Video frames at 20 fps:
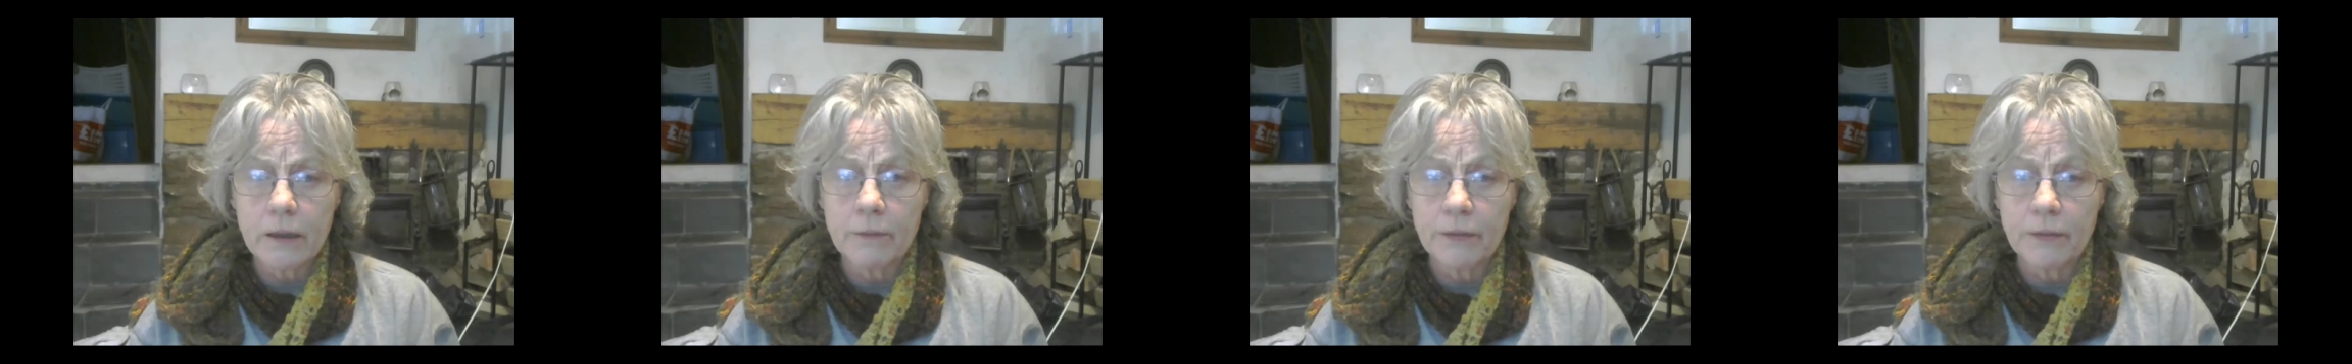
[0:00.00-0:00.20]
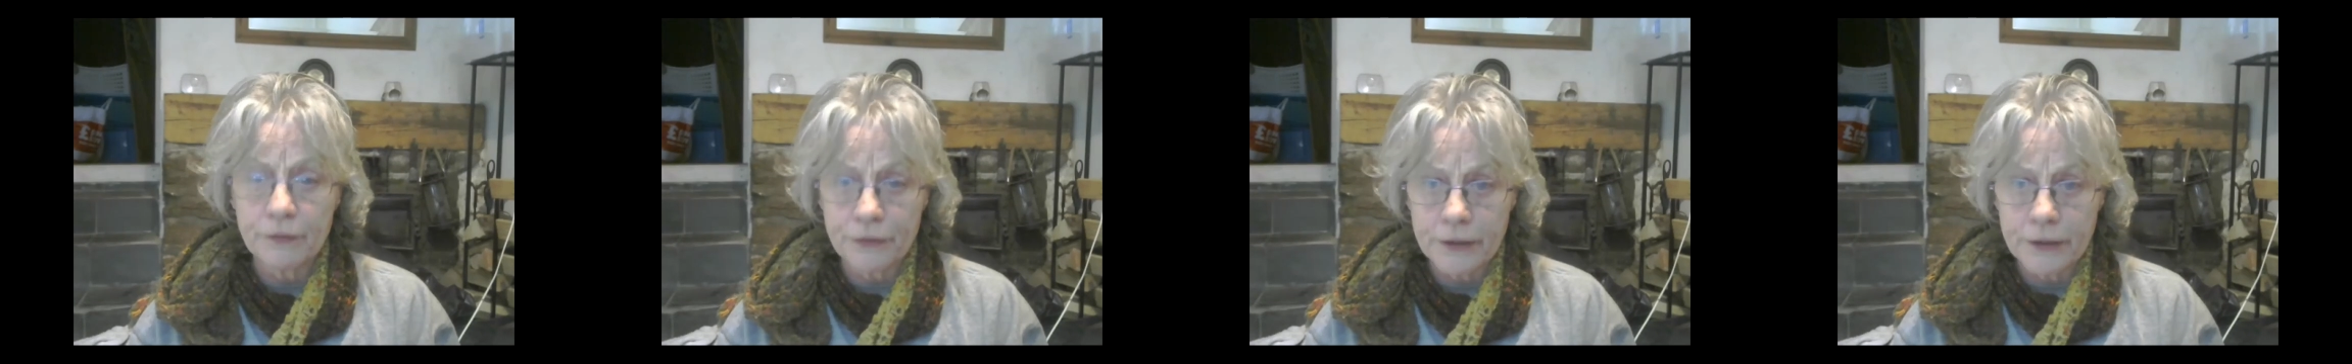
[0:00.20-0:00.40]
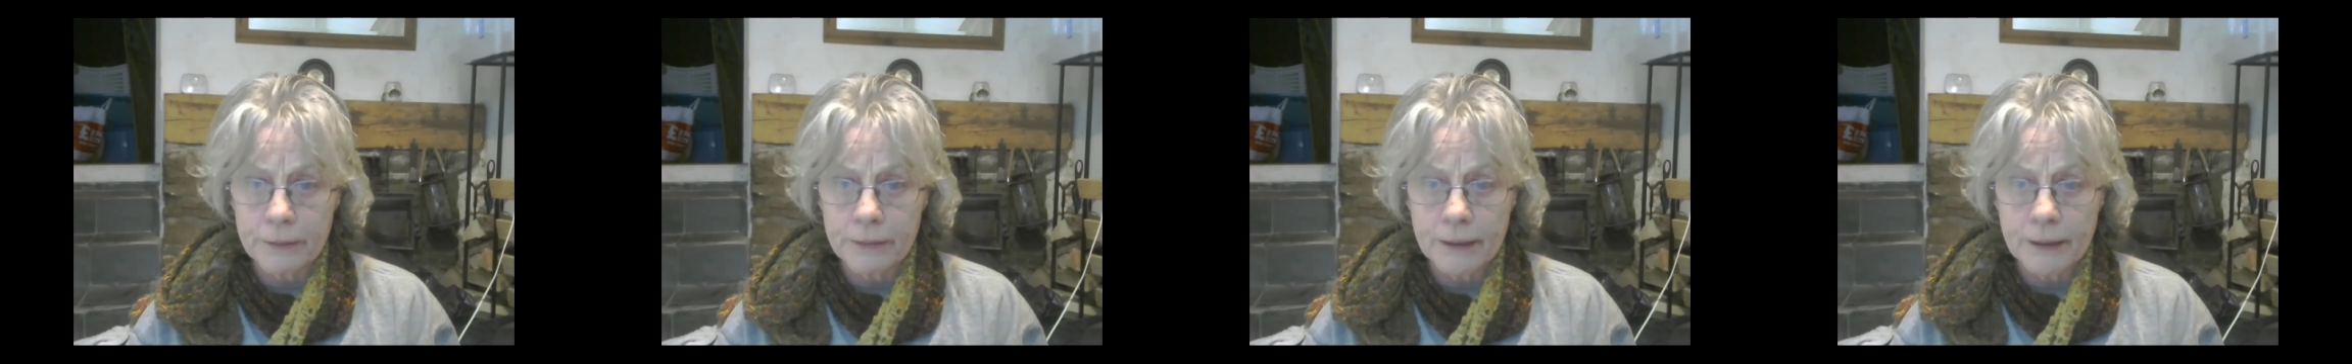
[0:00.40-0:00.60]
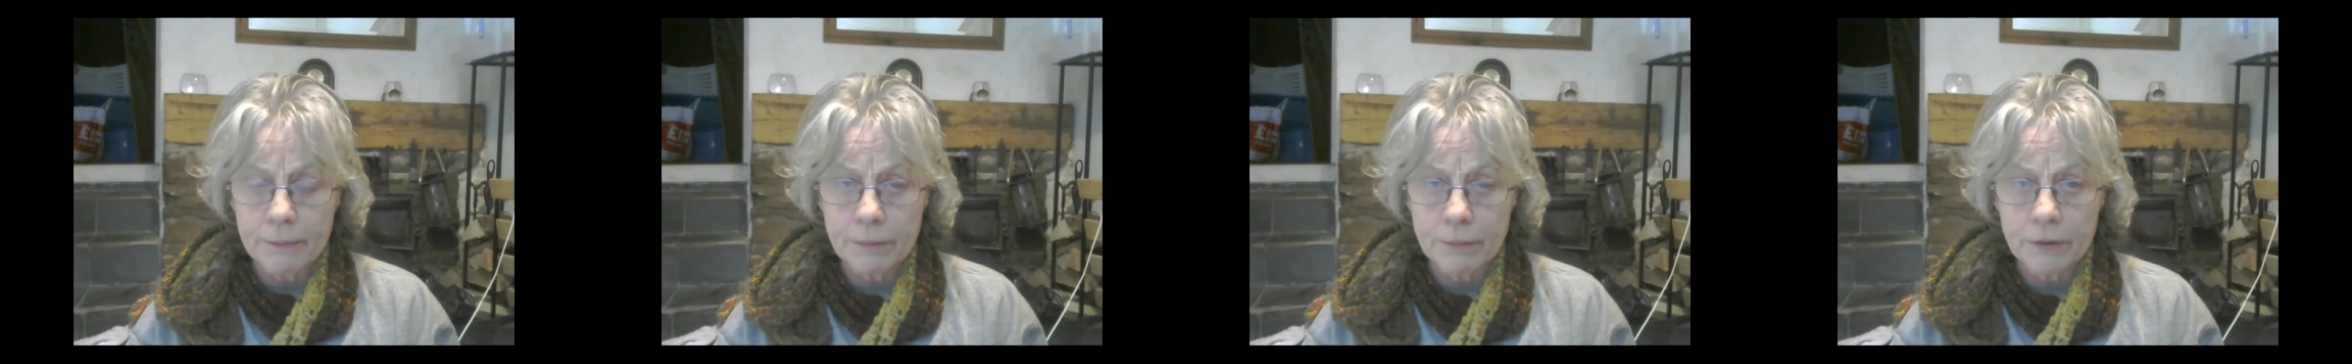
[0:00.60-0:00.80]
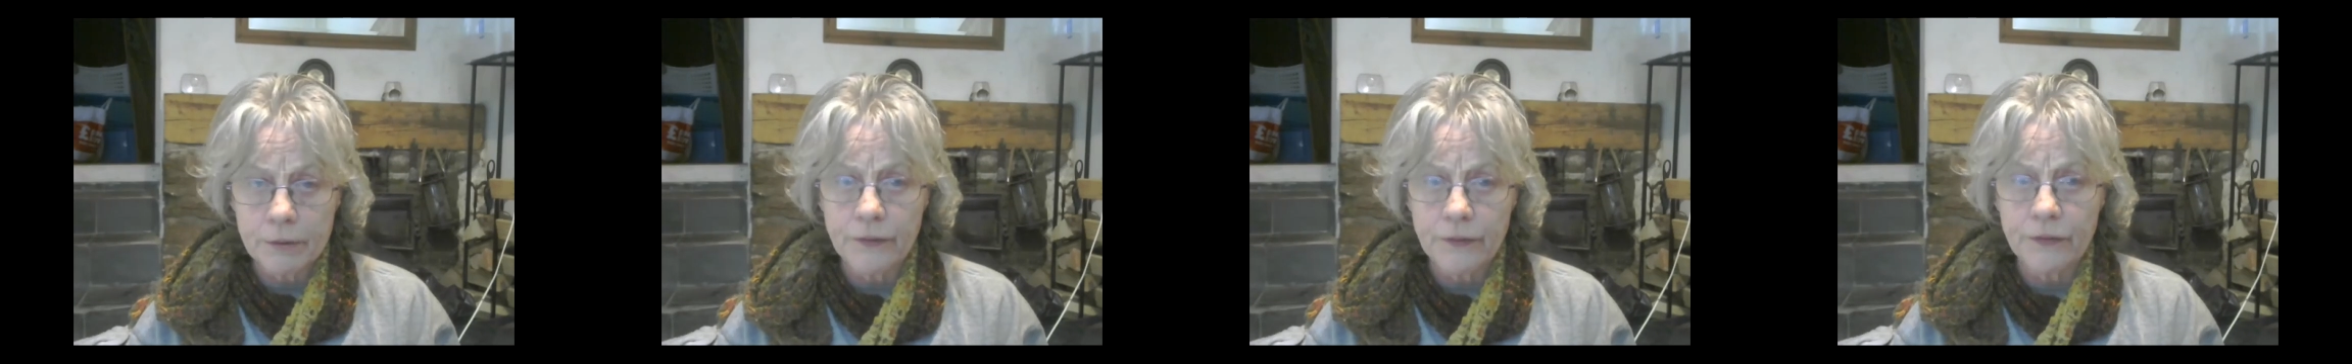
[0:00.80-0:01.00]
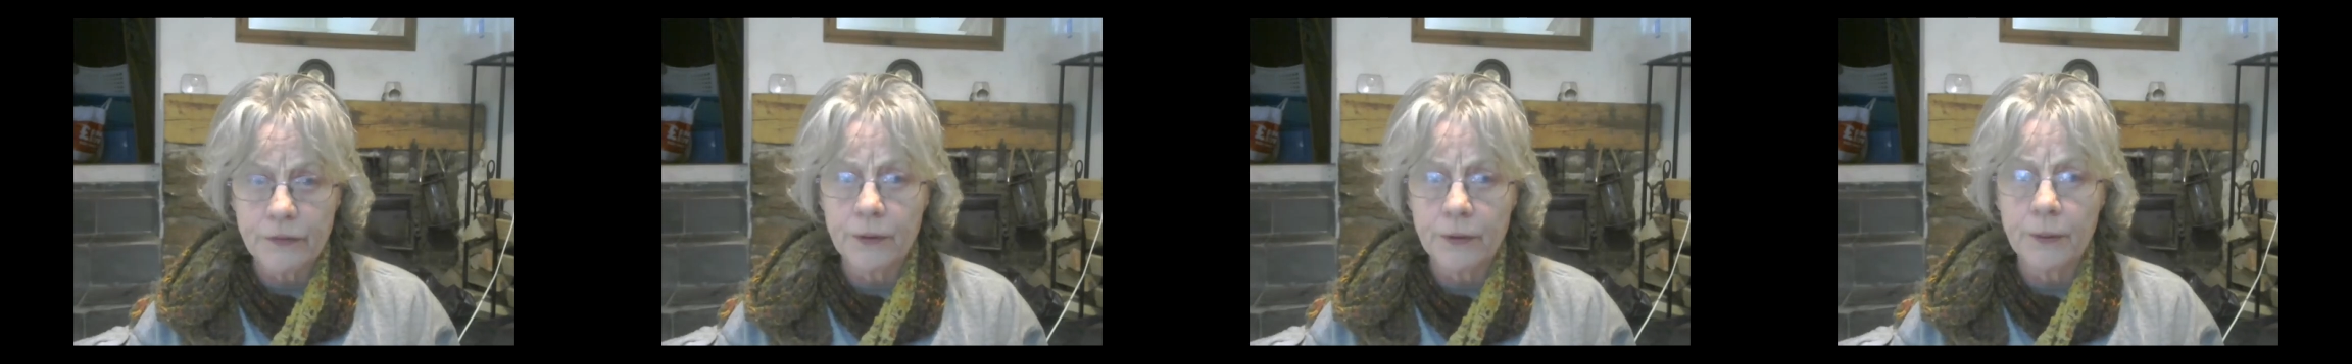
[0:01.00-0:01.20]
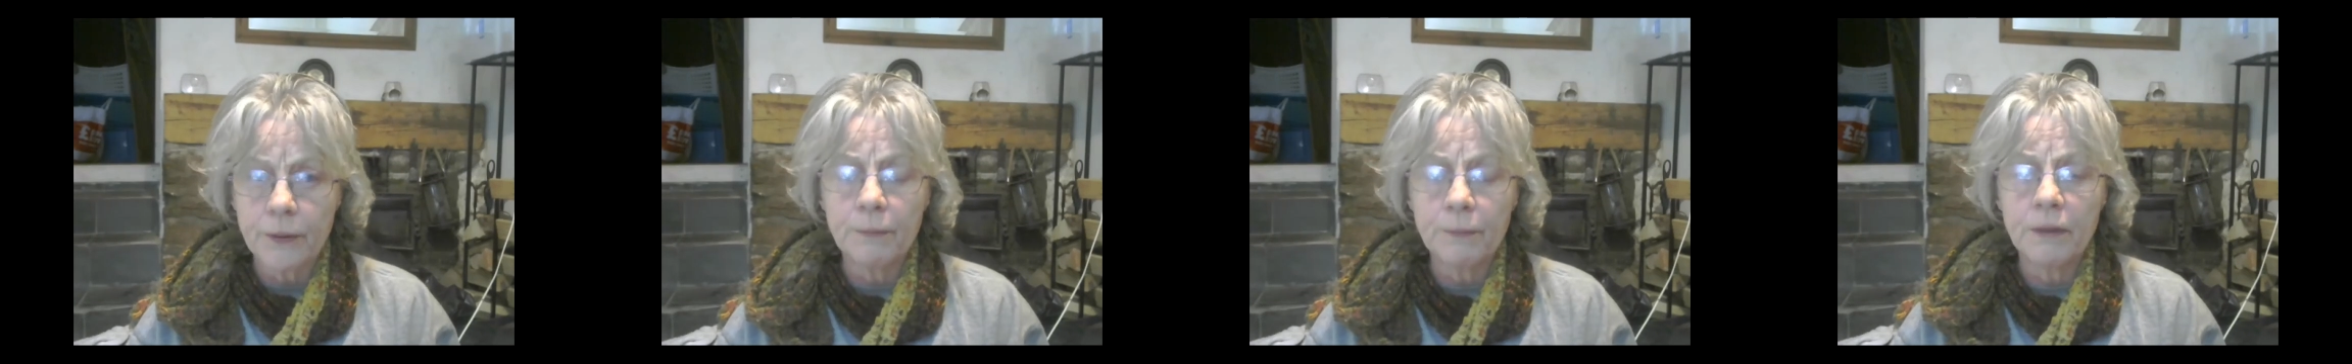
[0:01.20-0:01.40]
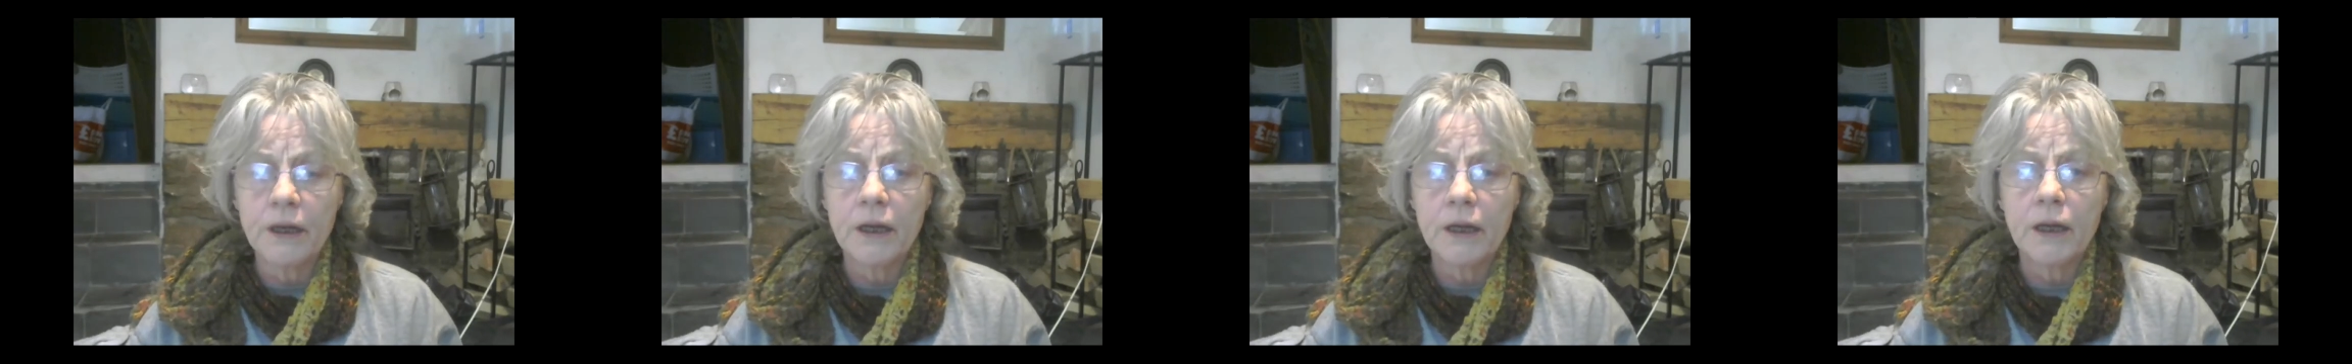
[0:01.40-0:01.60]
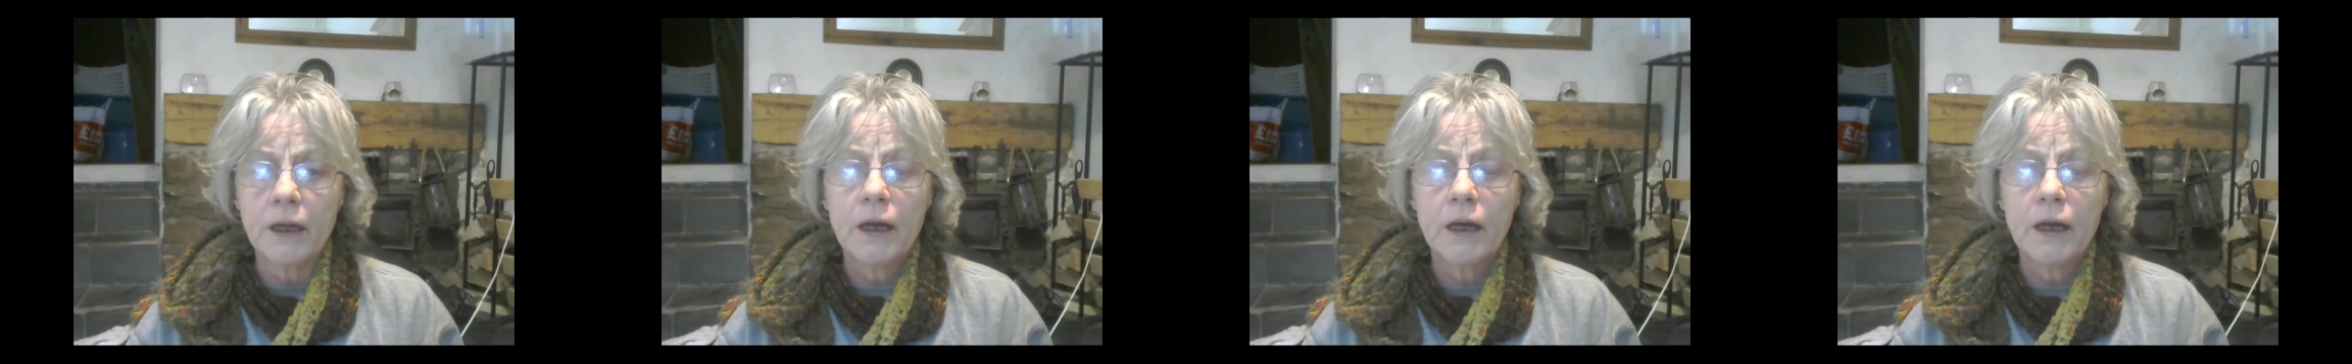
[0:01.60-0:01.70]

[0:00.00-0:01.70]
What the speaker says: I'm a free member at Zoom.